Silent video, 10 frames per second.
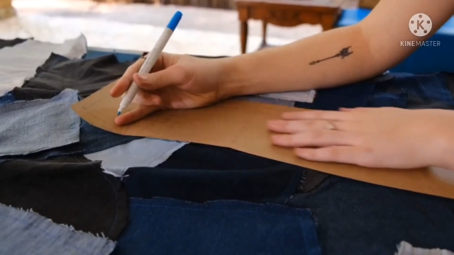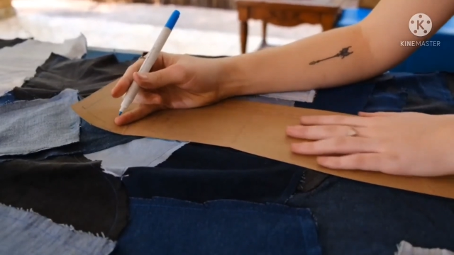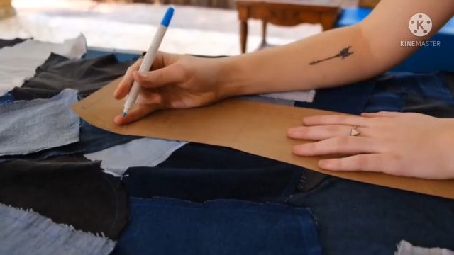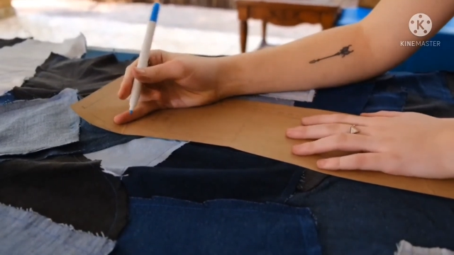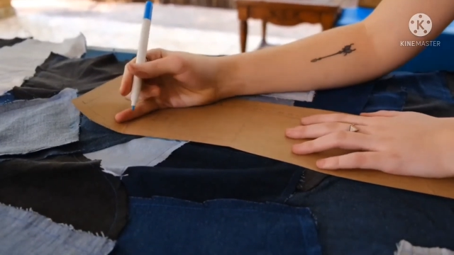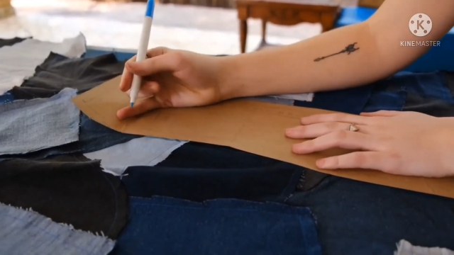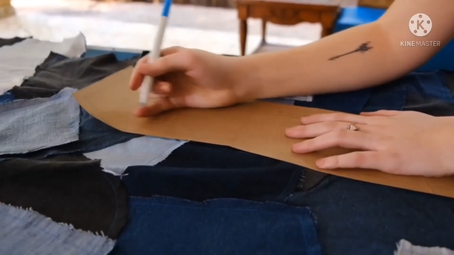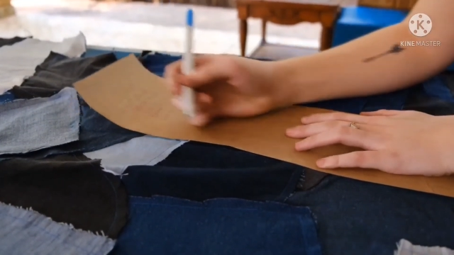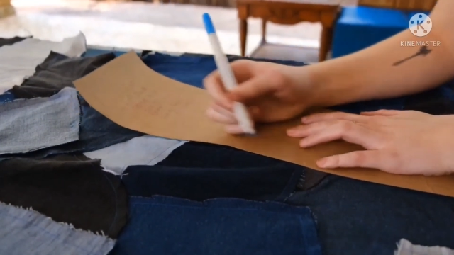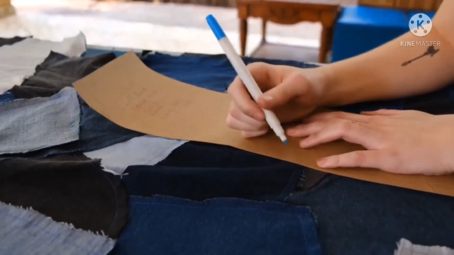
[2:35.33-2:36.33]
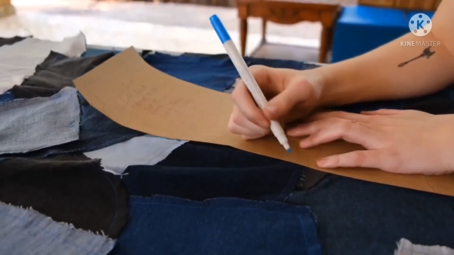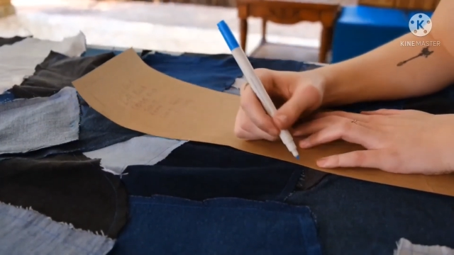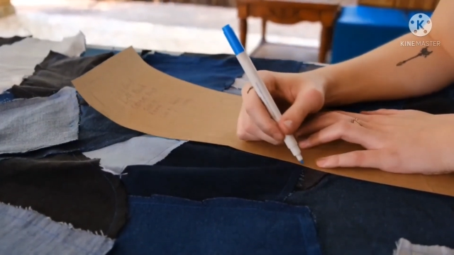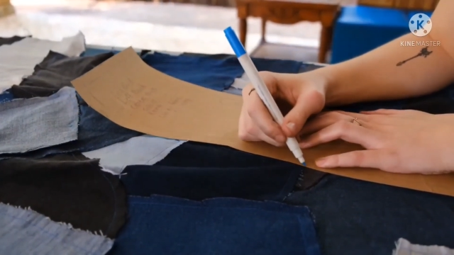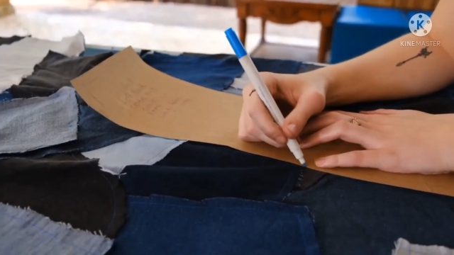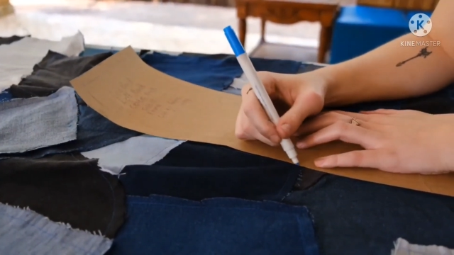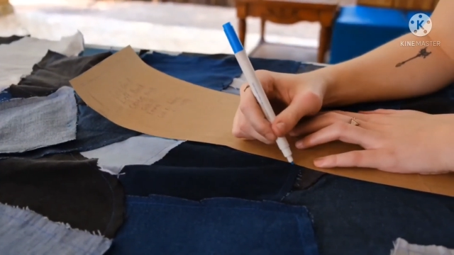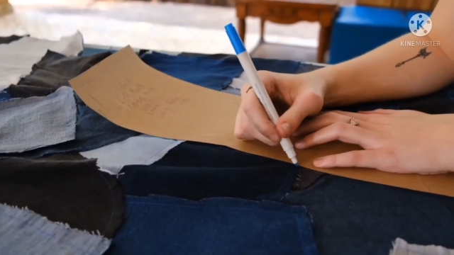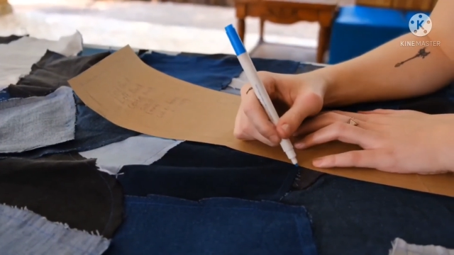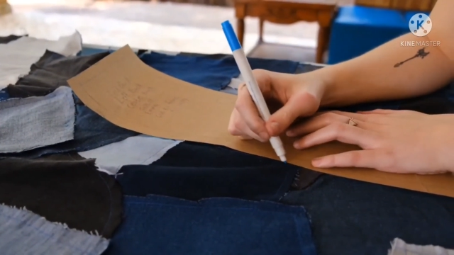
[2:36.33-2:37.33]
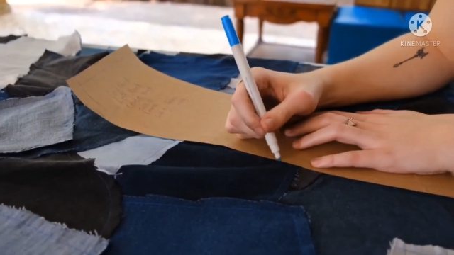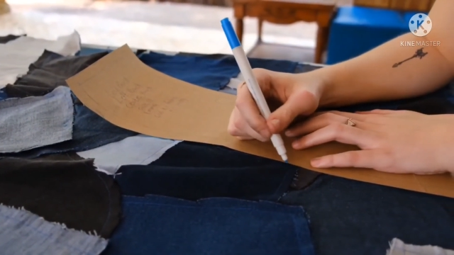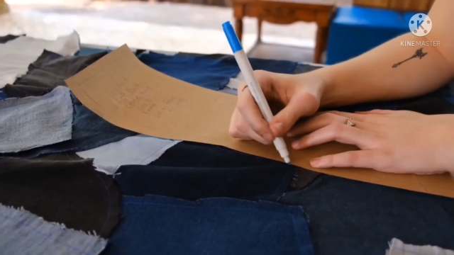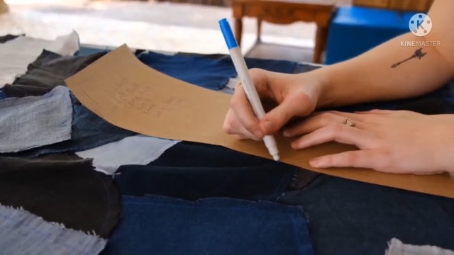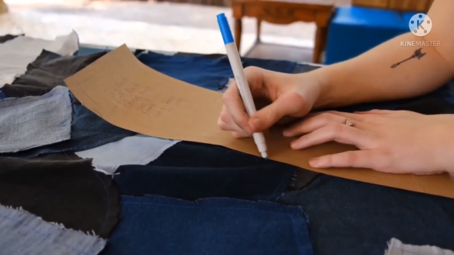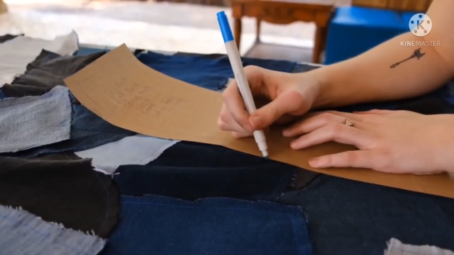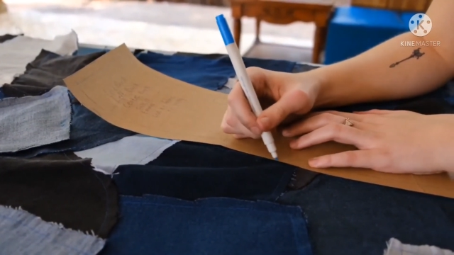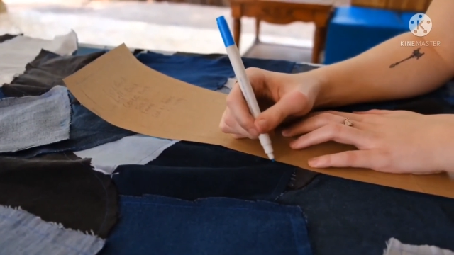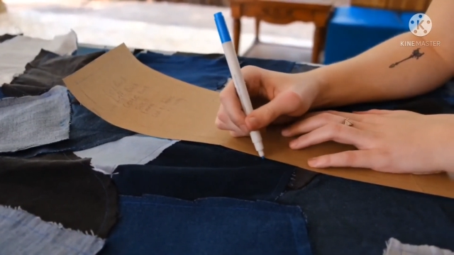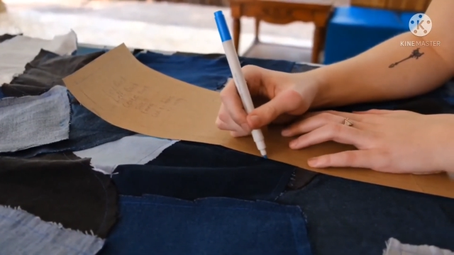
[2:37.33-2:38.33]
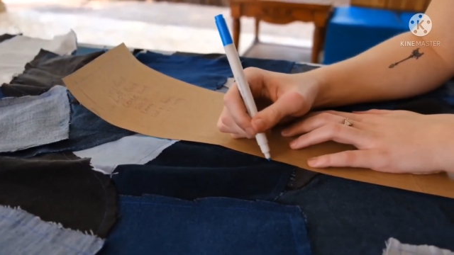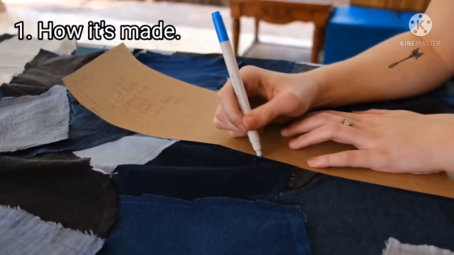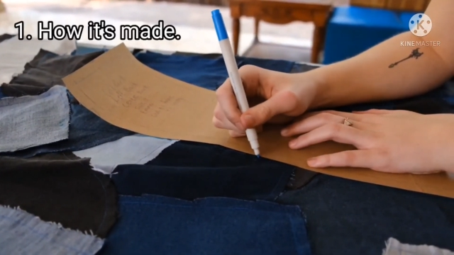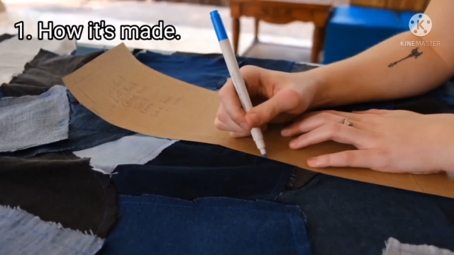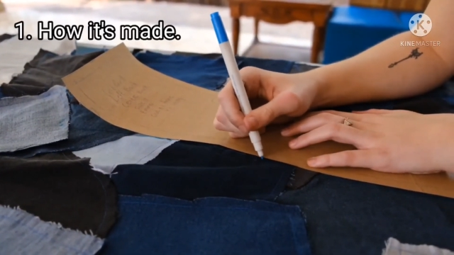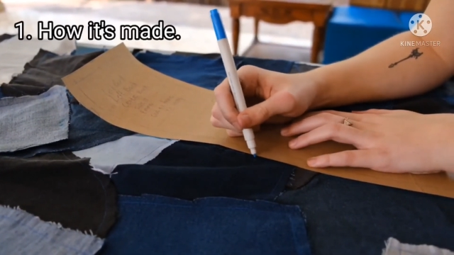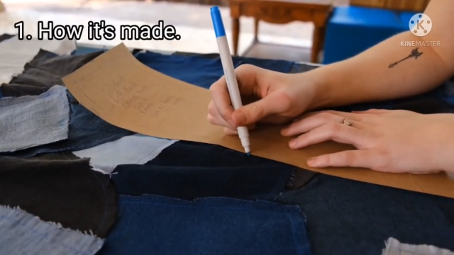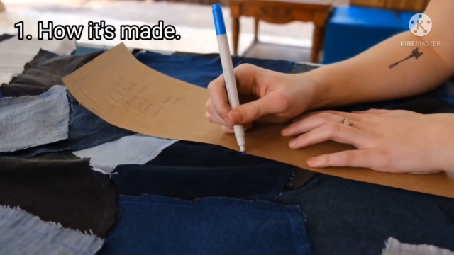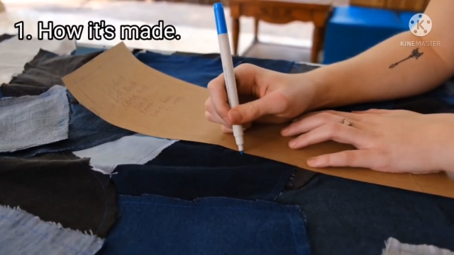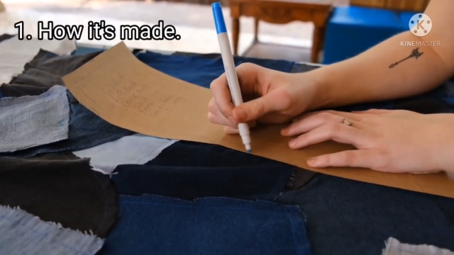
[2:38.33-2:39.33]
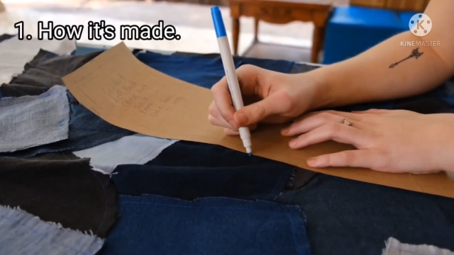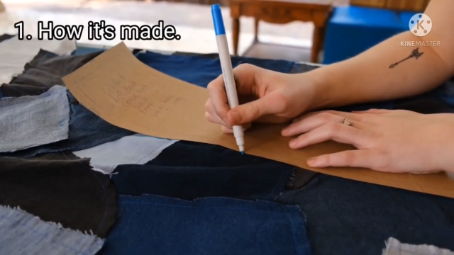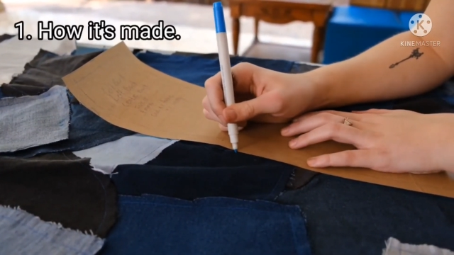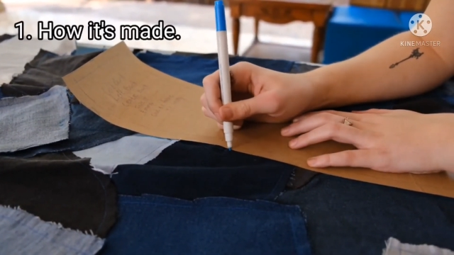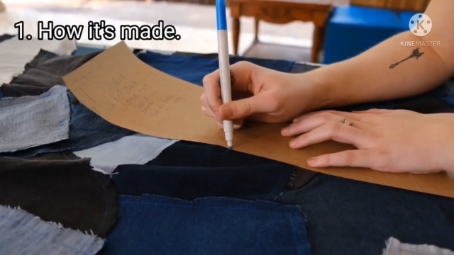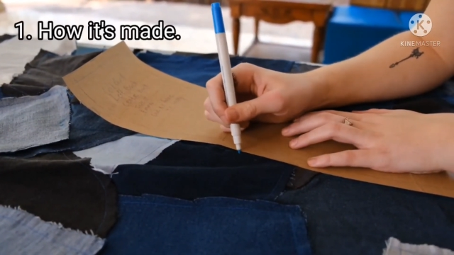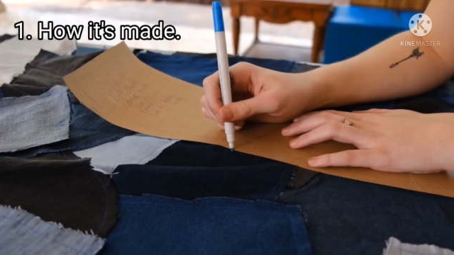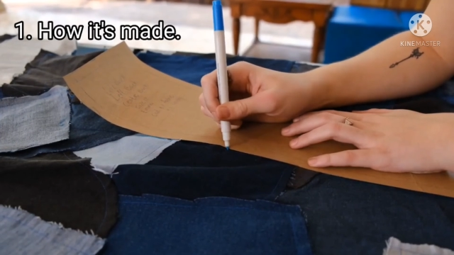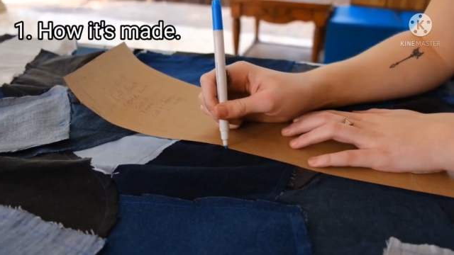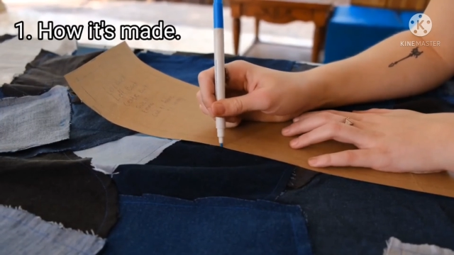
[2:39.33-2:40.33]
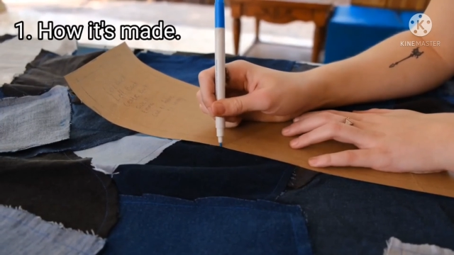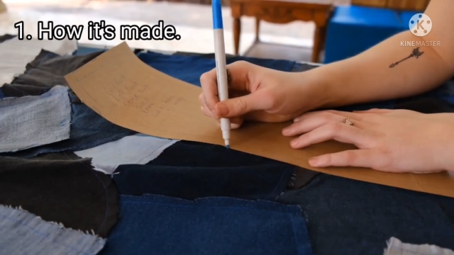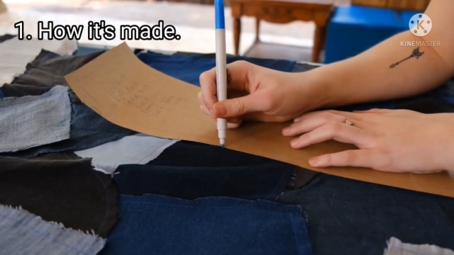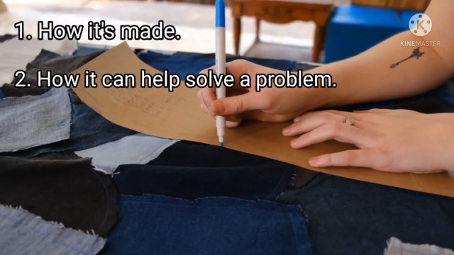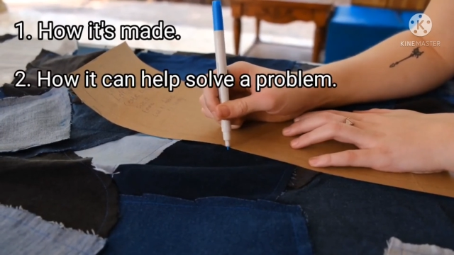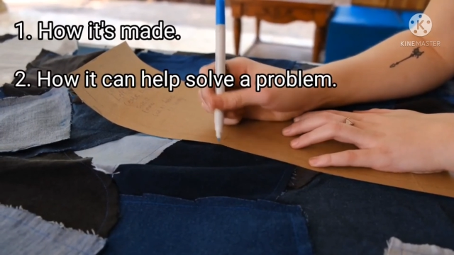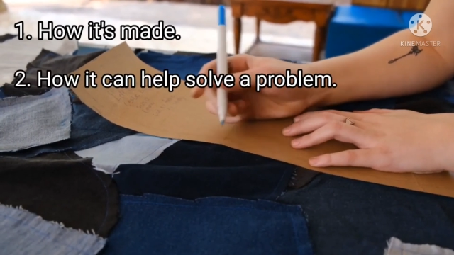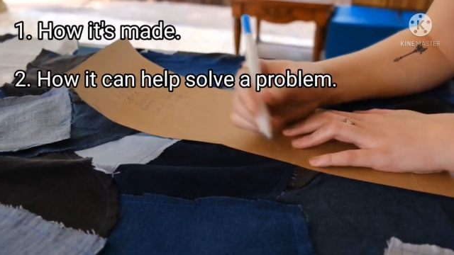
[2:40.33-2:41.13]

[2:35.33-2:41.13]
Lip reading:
[unreadable: no face in view]